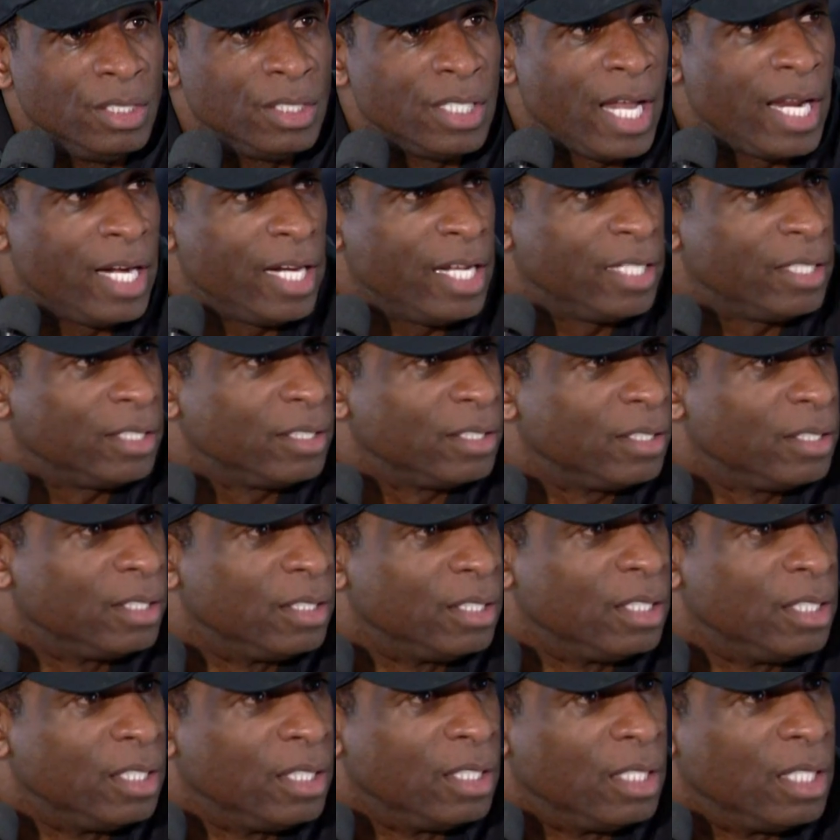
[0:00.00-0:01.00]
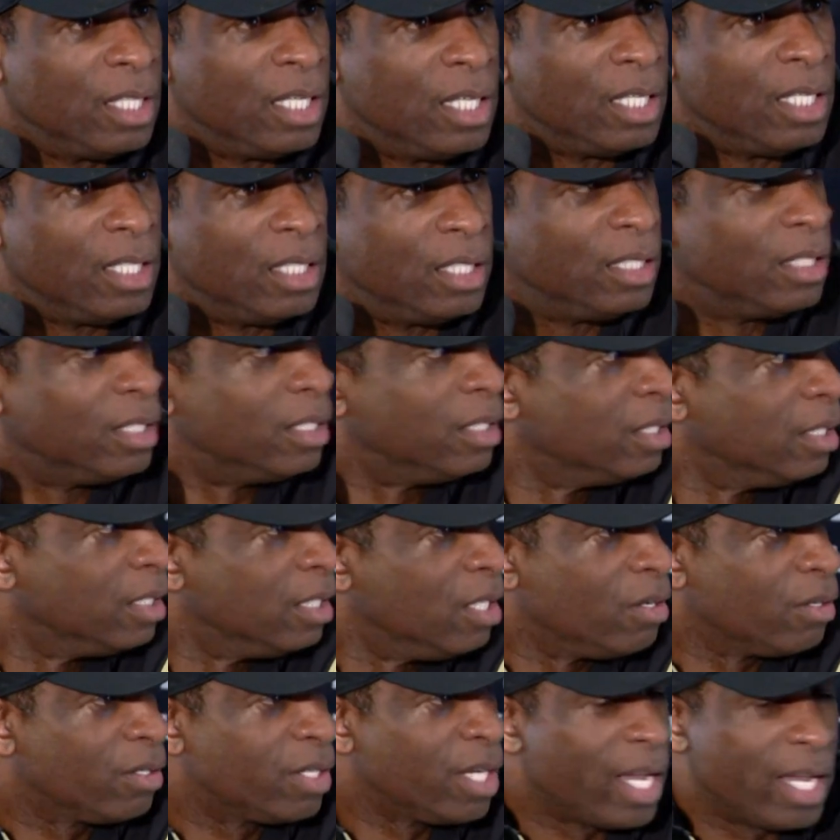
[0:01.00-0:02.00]
Is that it? Yes, sir,
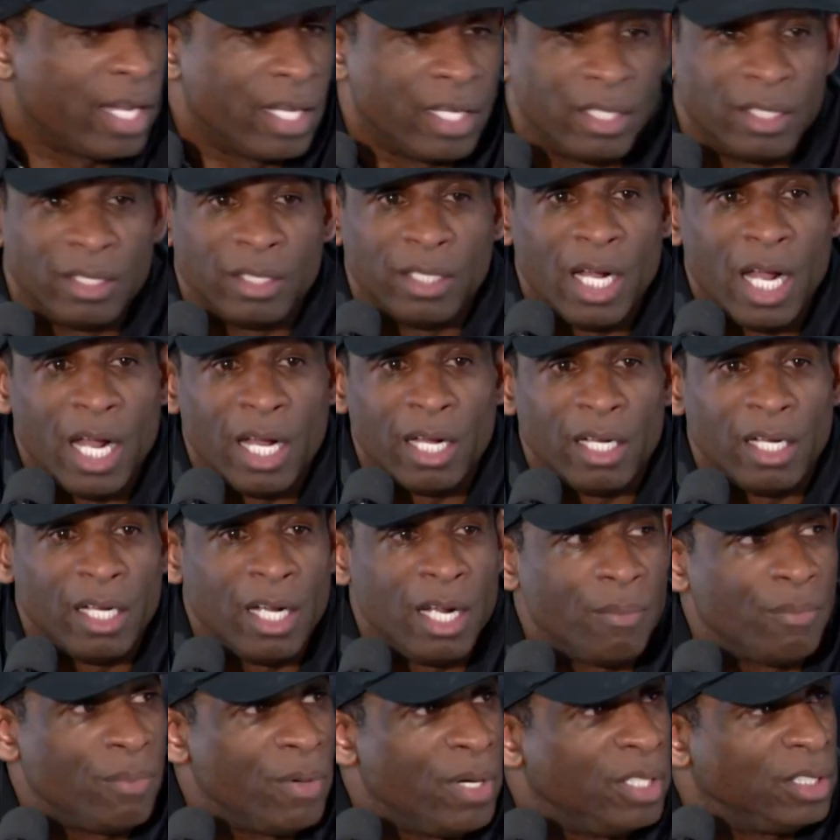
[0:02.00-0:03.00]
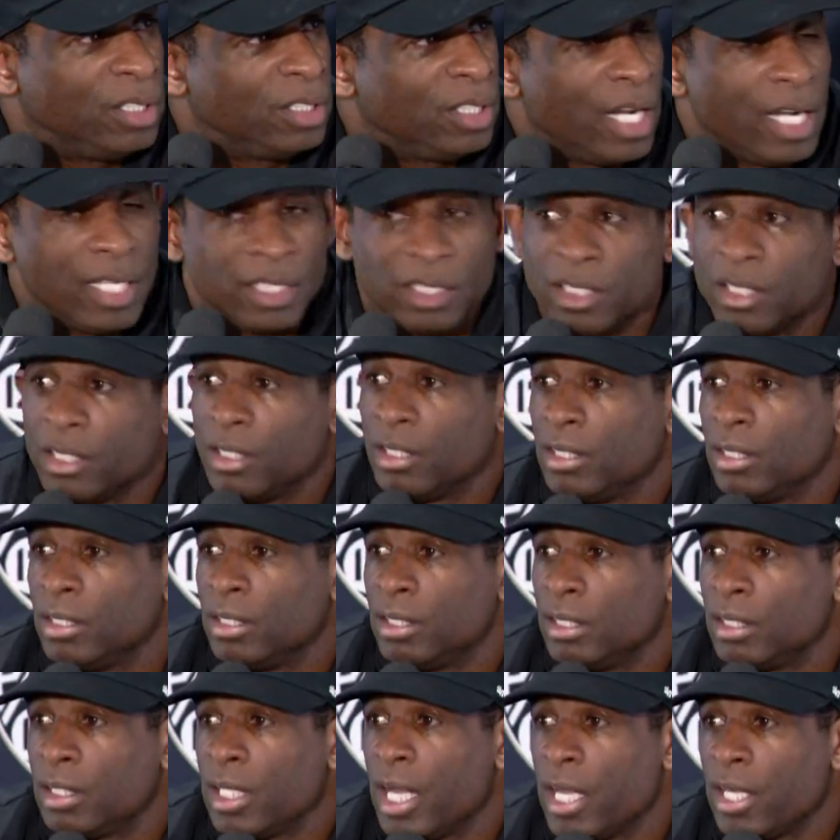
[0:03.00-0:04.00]
Coach. That's it. Thanks, guys. I, appreciate, it.
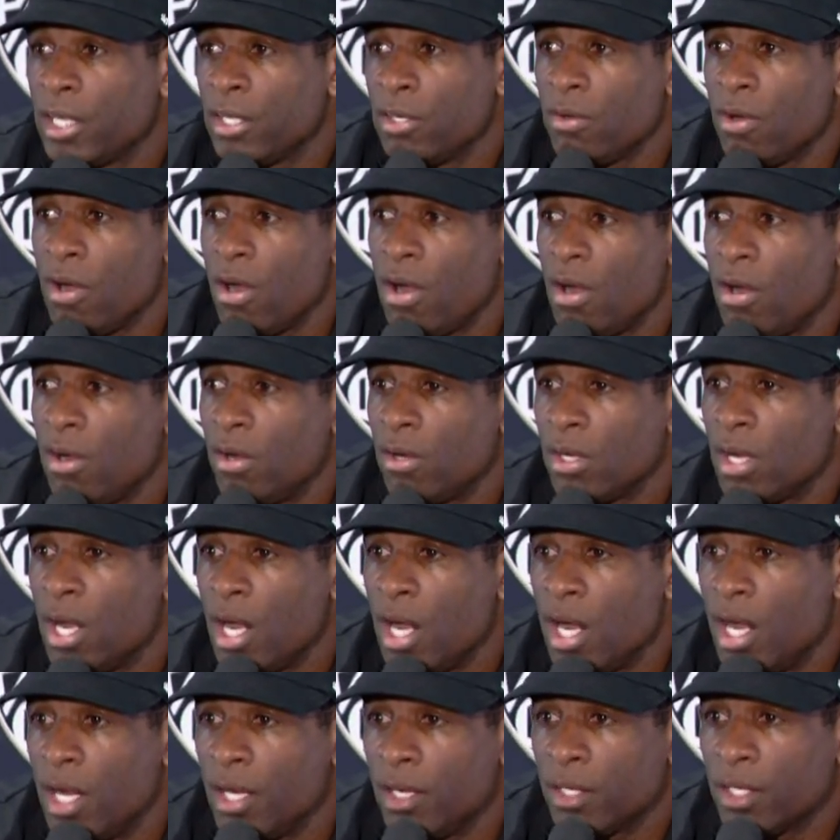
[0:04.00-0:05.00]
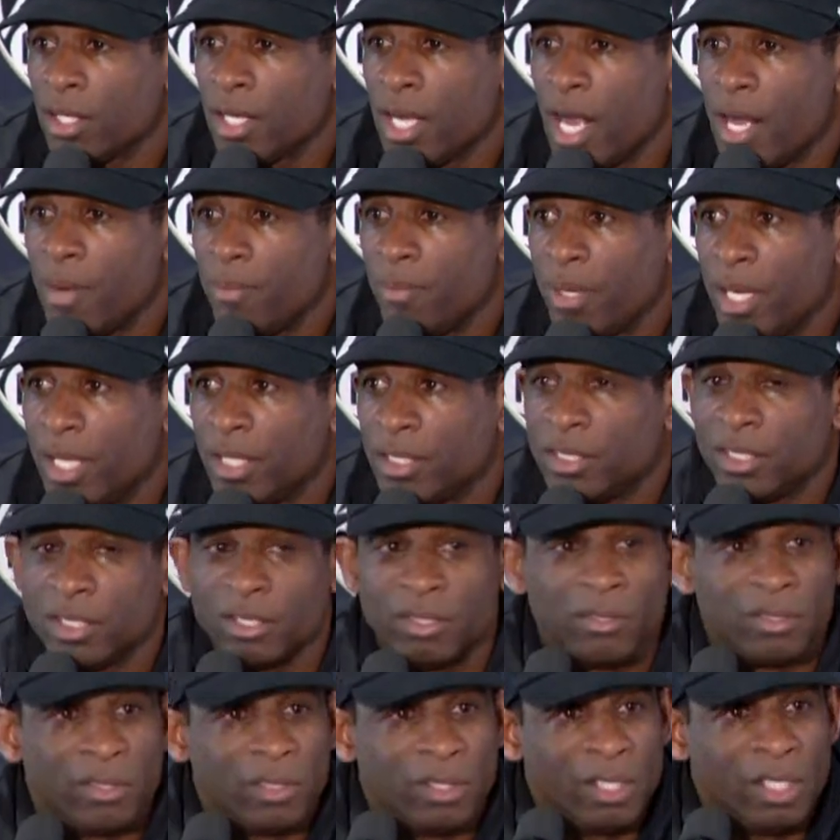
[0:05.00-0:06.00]
Thank you all. Uh, God bless
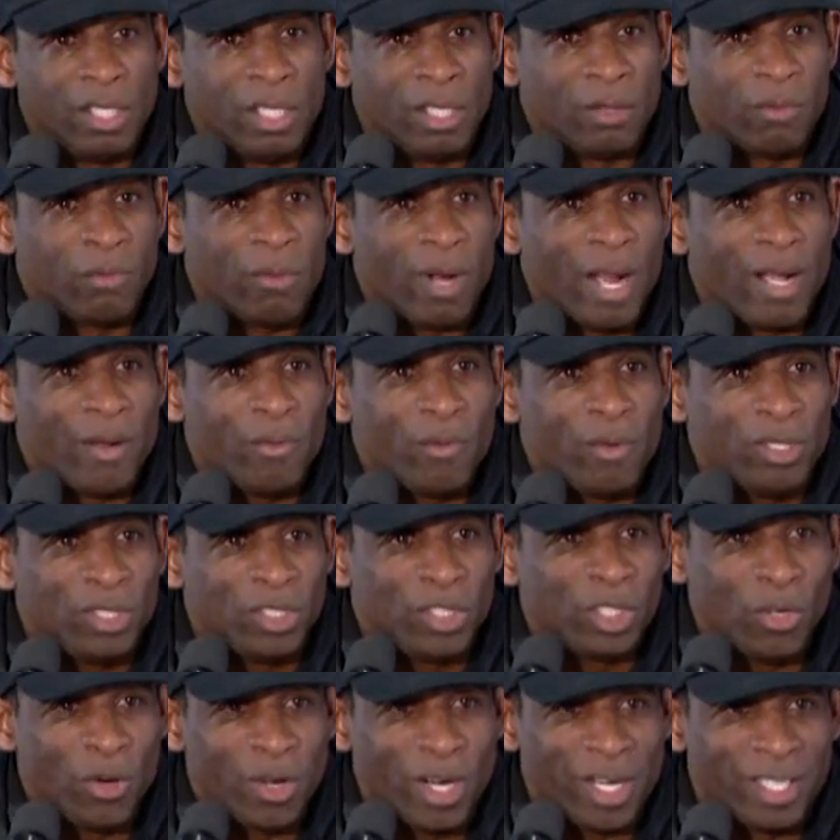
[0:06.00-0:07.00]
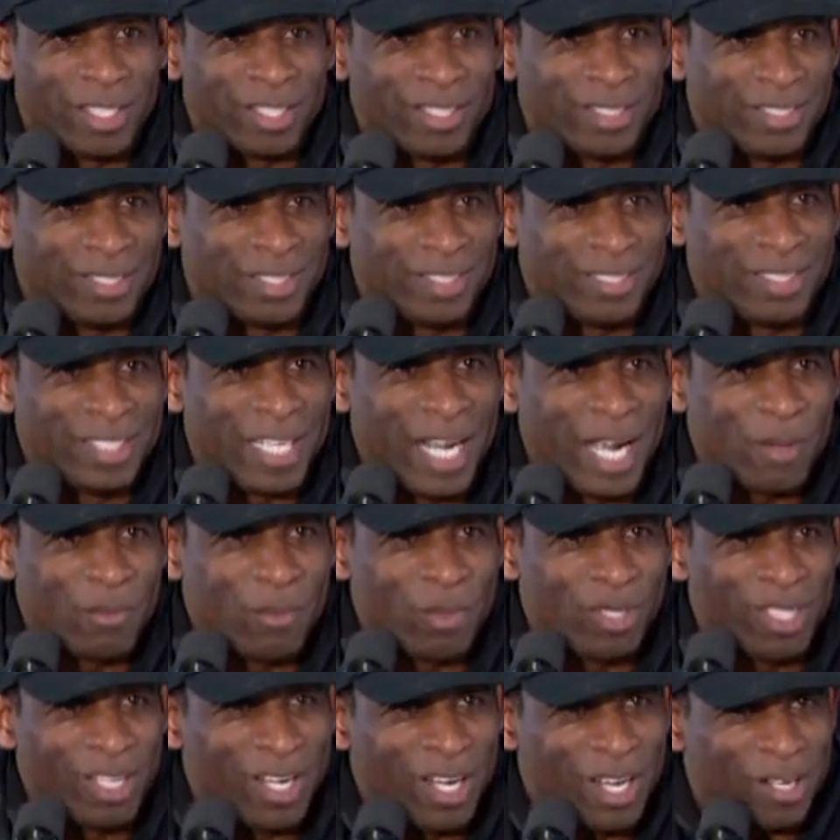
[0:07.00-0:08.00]
you. Write with joy, type
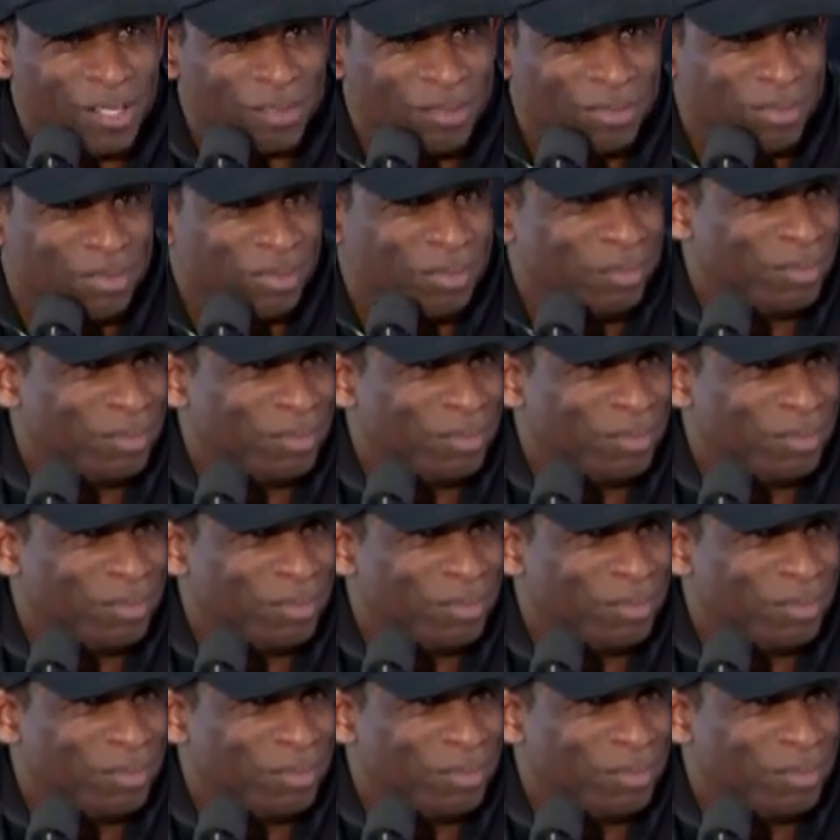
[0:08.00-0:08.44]
with love.